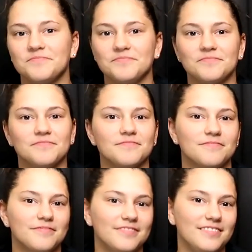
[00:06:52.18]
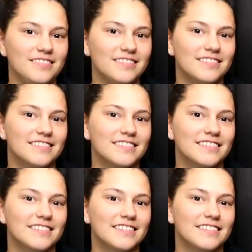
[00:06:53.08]

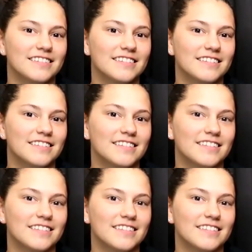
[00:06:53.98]
No words are spoken by the person on screen.